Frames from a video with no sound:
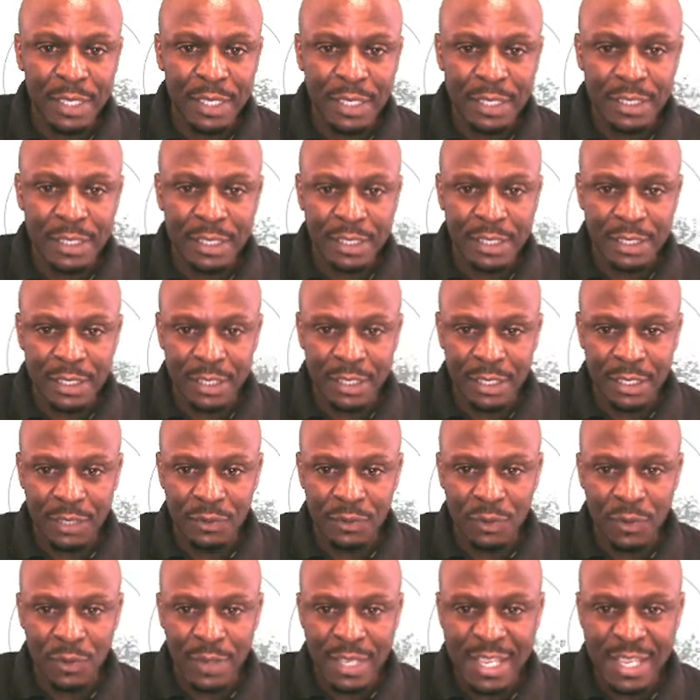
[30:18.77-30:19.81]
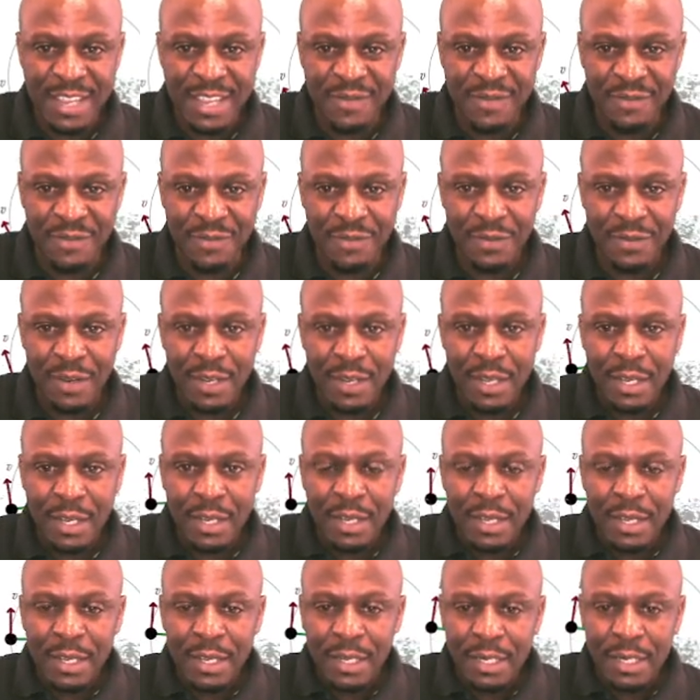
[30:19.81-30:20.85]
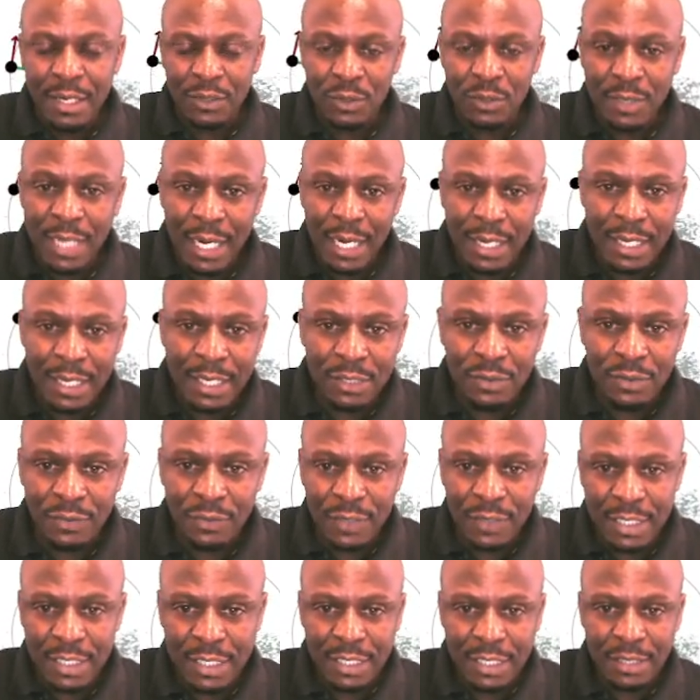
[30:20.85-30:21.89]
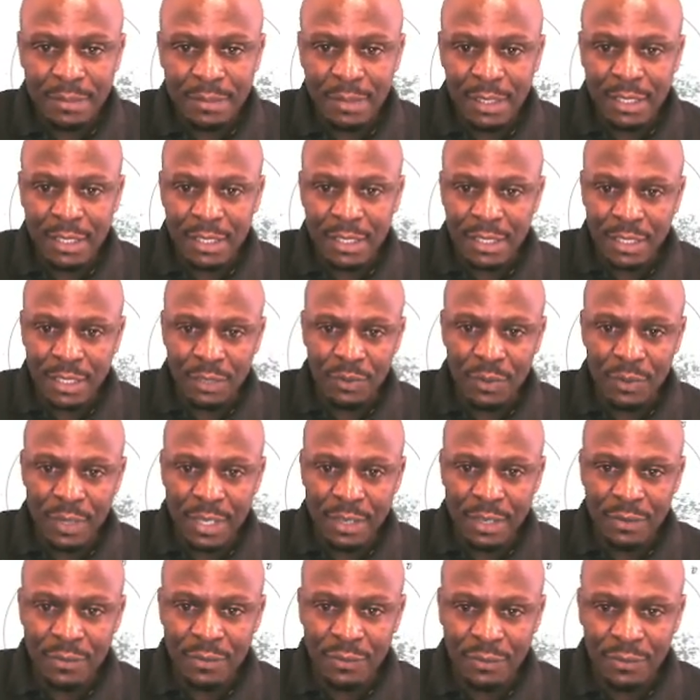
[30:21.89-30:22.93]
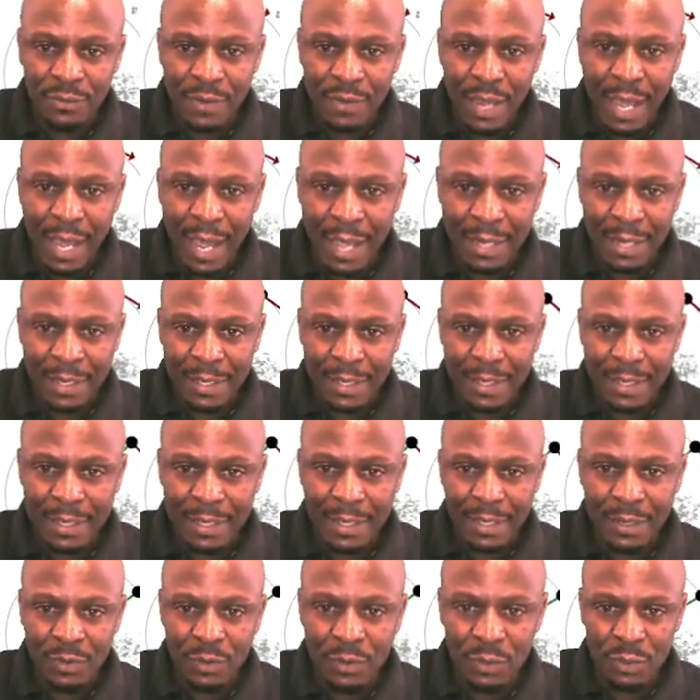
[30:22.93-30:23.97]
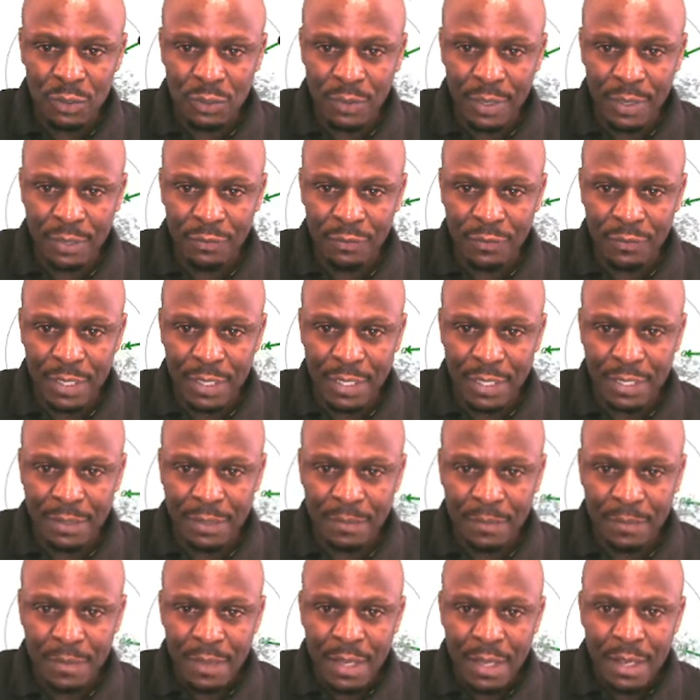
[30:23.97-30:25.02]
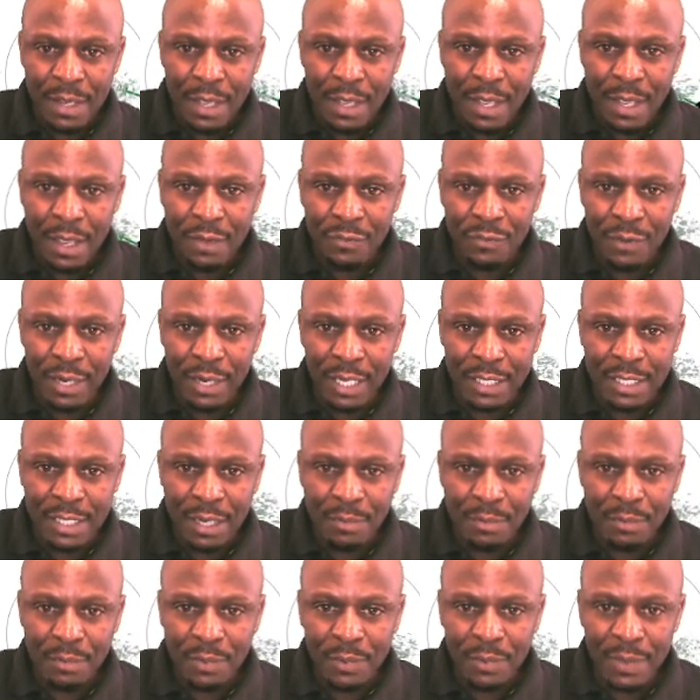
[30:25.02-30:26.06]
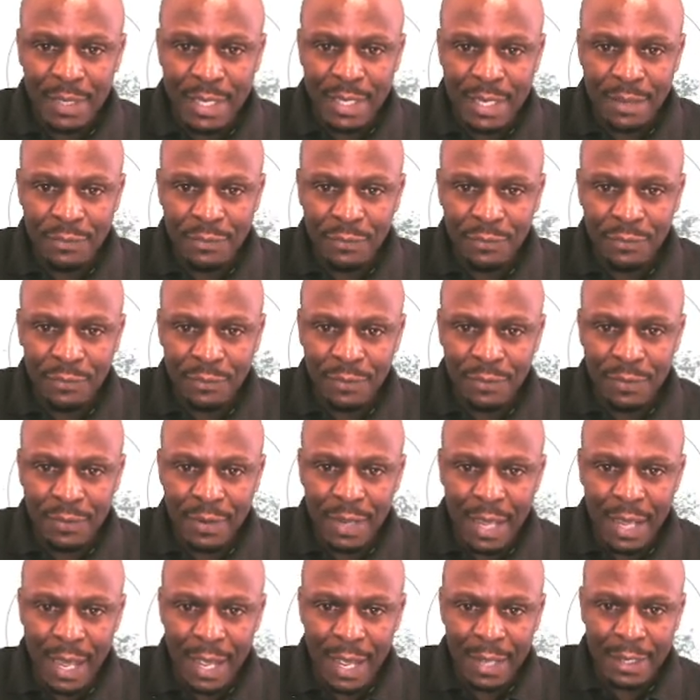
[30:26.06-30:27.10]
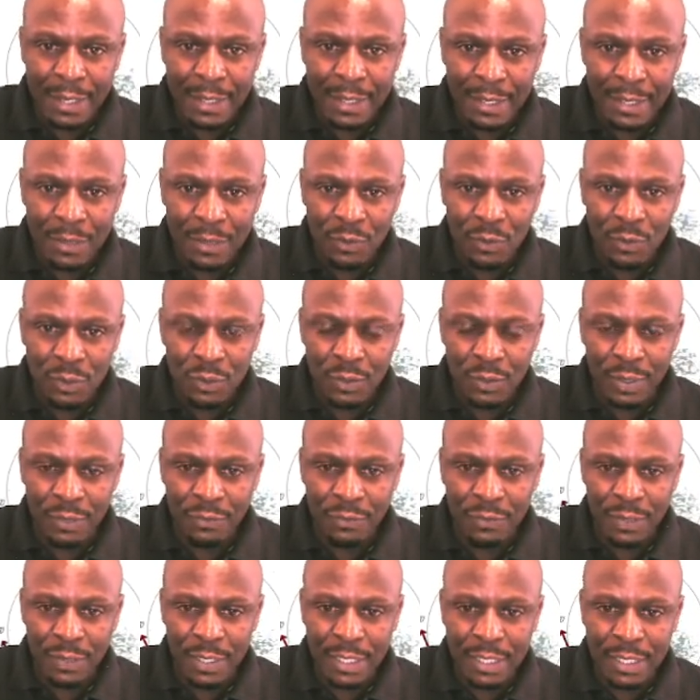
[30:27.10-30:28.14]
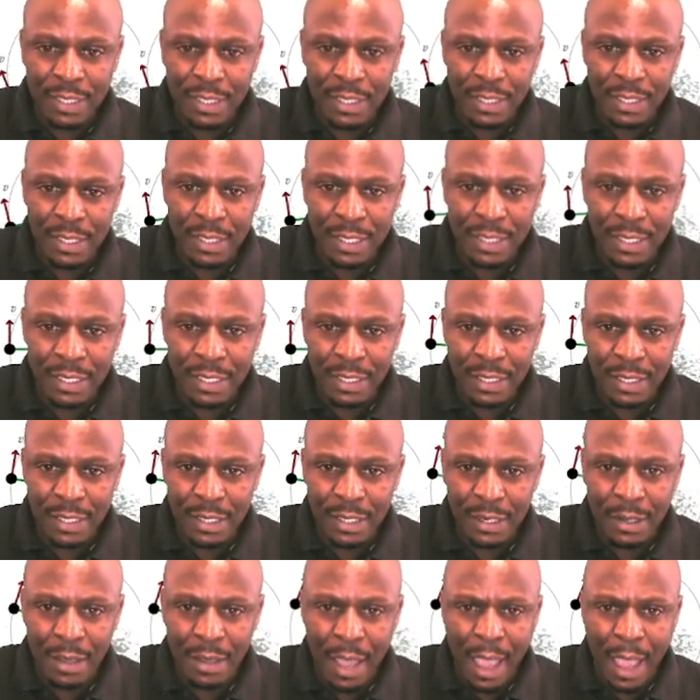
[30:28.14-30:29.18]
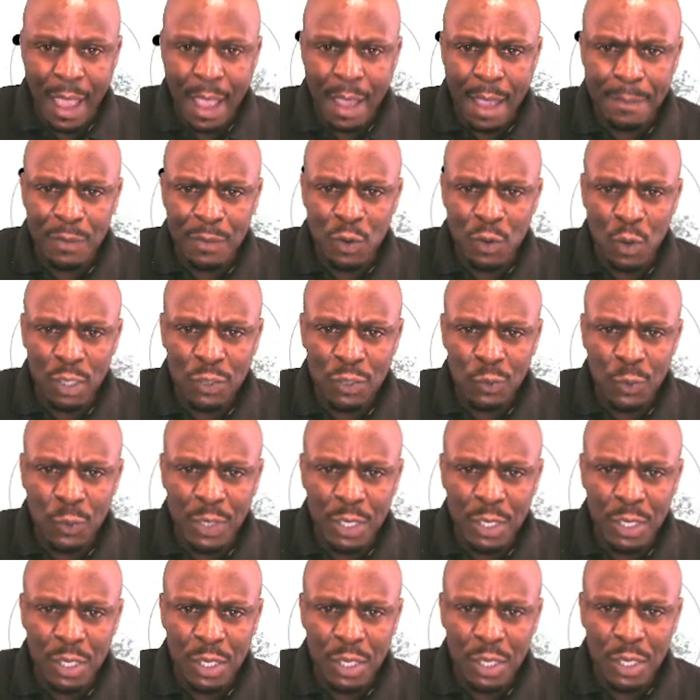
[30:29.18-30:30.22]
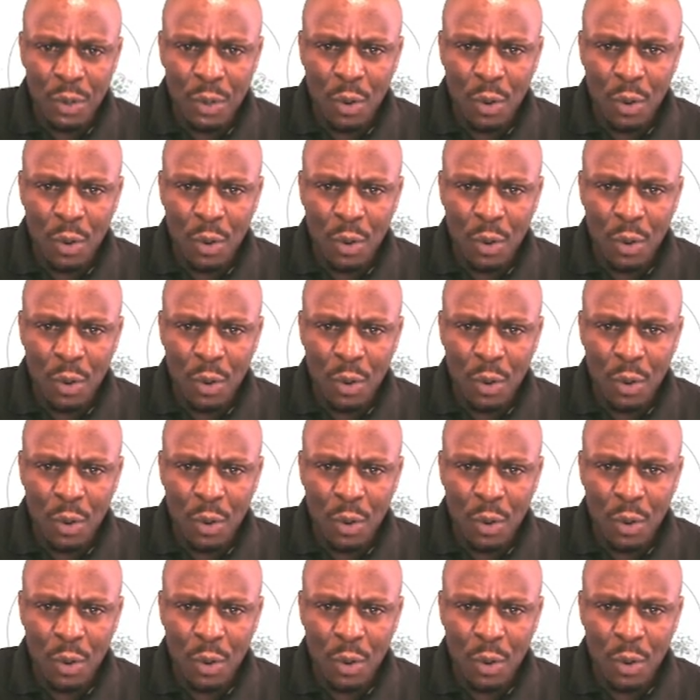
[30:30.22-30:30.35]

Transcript: is zero if the total energy of the system is zero if r goes to infinity uh, for an example if r goes to infinity uh, because we